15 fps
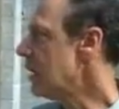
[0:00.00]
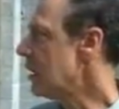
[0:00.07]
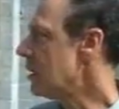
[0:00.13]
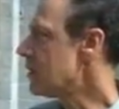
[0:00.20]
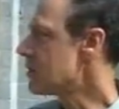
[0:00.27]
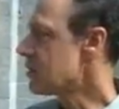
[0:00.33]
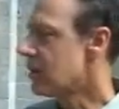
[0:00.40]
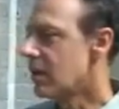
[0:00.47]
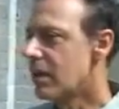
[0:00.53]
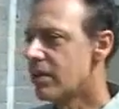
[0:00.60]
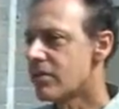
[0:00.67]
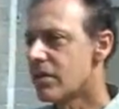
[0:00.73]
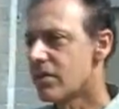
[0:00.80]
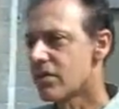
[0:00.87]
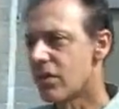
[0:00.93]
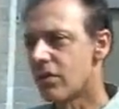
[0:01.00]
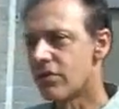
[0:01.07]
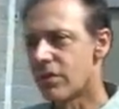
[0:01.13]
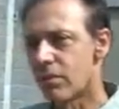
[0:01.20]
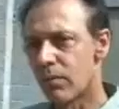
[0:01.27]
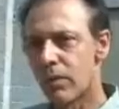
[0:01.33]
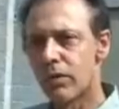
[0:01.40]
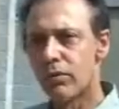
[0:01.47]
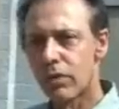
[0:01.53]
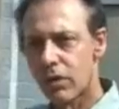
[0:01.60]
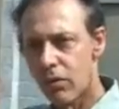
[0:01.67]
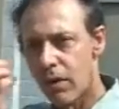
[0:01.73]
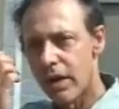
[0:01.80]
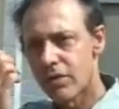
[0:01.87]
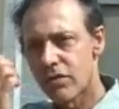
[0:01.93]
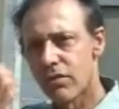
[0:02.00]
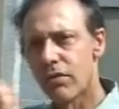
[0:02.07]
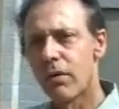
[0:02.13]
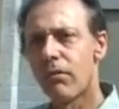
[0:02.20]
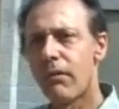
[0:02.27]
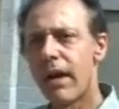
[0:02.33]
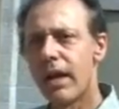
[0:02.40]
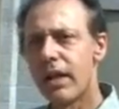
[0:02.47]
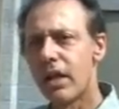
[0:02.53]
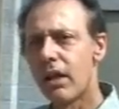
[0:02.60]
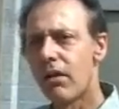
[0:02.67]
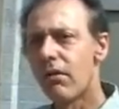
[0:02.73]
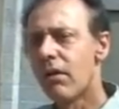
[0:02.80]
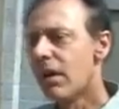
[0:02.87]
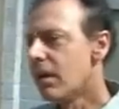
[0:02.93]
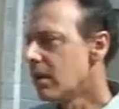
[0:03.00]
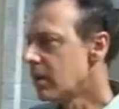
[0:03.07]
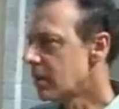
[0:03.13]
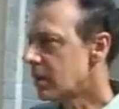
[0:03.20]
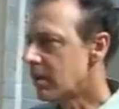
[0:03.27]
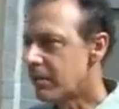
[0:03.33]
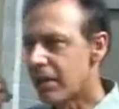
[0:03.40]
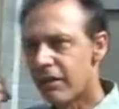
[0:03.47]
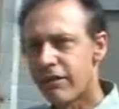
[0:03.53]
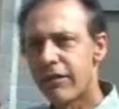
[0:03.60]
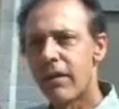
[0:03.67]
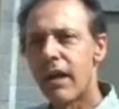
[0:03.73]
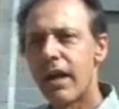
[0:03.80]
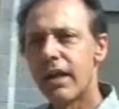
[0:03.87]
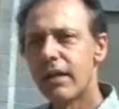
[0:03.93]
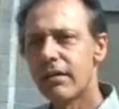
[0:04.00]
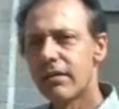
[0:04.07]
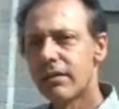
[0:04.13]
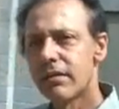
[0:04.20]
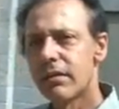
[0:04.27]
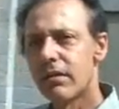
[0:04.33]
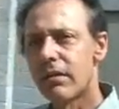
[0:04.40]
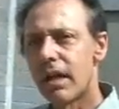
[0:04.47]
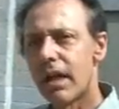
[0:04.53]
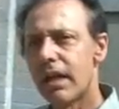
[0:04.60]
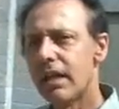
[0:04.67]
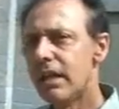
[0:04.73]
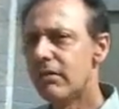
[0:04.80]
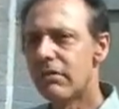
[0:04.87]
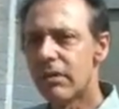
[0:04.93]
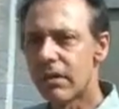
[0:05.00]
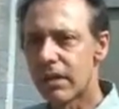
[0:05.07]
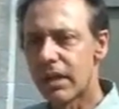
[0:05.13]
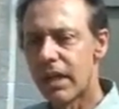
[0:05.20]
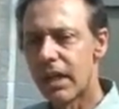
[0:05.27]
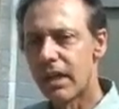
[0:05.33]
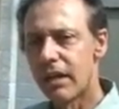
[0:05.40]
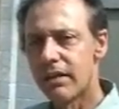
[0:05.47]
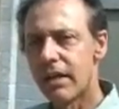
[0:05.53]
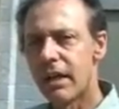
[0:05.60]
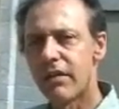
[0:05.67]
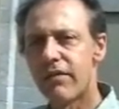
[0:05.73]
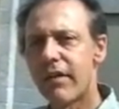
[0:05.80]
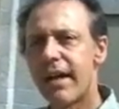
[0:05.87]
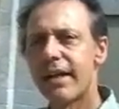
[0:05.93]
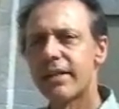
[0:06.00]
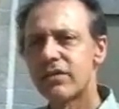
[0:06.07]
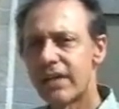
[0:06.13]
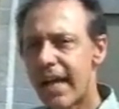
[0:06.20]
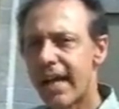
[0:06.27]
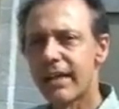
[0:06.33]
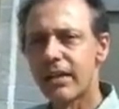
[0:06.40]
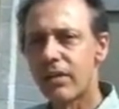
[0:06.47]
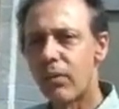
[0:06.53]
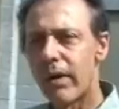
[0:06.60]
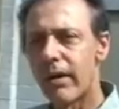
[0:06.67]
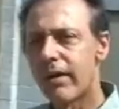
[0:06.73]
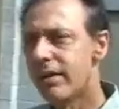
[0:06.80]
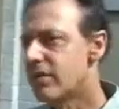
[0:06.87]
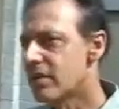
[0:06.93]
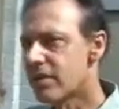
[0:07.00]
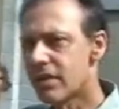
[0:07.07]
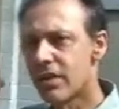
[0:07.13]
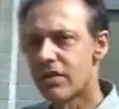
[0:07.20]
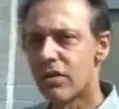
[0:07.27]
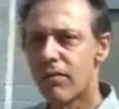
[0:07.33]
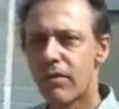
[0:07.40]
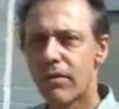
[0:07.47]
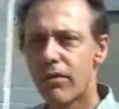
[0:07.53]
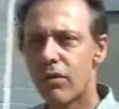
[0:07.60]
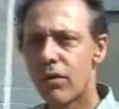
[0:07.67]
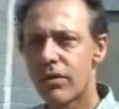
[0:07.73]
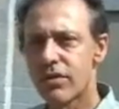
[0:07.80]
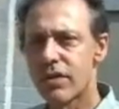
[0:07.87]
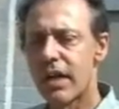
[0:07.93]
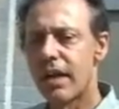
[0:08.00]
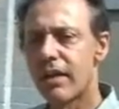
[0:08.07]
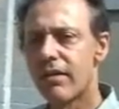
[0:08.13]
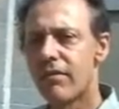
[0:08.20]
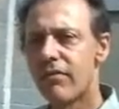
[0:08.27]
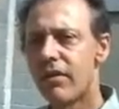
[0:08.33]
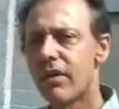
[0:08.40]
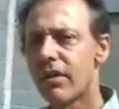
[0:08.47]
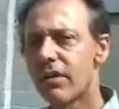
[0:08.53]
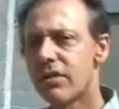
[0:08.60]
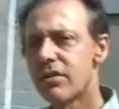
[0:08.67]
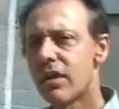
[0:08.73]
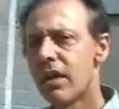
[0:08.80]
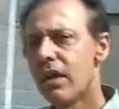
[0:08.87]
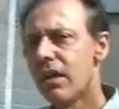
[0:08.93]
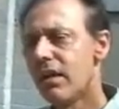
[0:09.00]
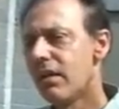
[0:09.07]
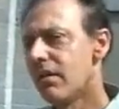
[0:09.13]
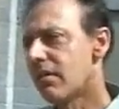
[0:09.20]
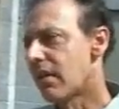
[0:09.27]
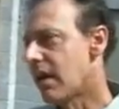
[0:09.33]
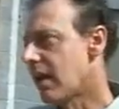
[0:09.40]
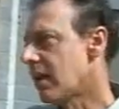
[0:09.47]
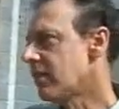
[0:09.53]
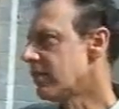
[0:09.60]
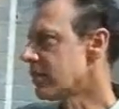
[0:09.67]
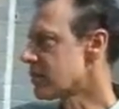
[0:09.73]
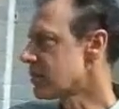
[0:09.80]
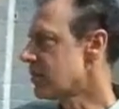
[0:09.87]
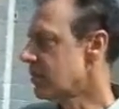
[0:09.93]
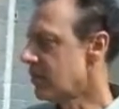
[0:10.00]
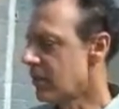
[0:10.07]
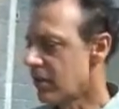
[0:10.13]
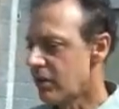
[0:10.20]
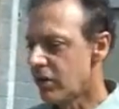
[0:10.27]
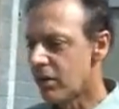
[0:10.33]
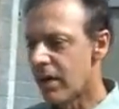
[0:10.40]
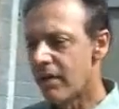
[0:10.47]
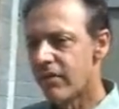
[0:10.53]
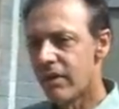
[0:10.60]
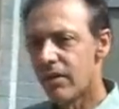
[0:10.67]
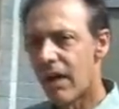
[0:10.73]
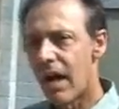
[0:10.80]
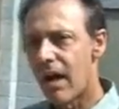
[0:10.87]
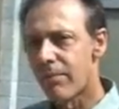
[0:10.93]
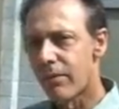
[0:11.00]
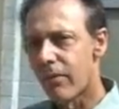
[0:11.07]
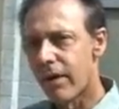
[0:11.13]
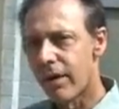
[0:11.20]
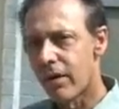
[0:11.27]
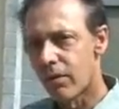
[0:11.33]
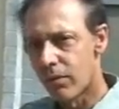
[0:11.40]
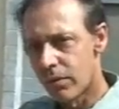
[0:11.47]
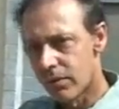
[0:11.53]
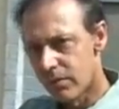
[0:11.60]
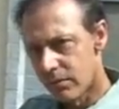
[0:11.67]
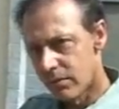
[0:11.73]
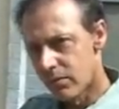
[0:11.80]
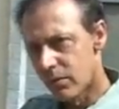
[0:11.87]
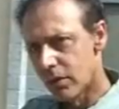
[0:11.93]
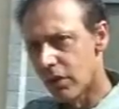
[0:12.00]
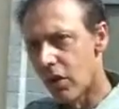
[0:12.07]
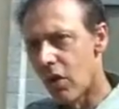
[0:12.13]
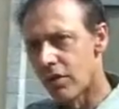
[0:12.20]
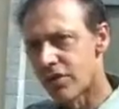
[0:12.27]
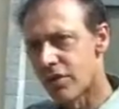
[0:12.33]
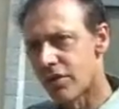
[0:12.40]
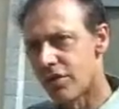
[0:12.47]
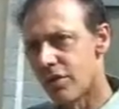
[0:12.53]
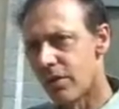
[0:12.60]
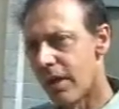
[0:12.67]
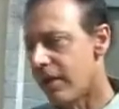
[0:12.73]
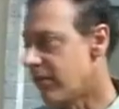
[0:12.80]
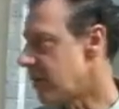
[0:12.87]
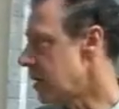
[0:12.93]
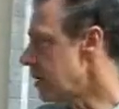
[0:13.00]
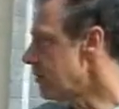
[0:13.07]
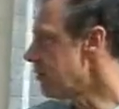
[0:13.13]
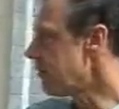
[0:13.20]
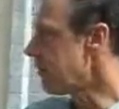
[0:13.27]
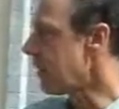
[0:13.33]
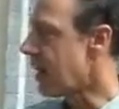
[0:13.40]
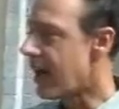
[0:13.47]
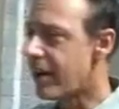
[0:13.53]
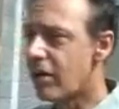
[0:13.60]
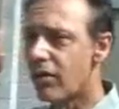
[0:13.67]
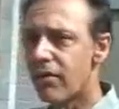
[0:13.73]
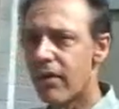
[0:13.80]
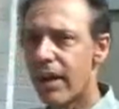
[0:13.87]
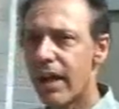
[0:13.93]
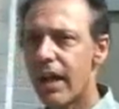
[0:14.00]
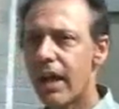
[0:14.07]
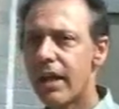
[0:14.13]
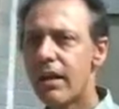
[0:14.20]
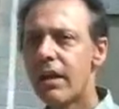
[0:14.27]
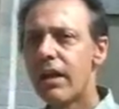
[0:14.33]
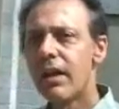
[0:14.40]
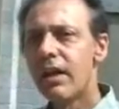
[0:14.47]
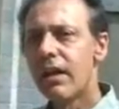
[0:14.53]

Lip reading: is the soldier would request through a radio, give me a flight, okay? He really can't identify exactly where. He just says over the north side of the village, okay? The UAV operator would launch his UAV, fly it overhead,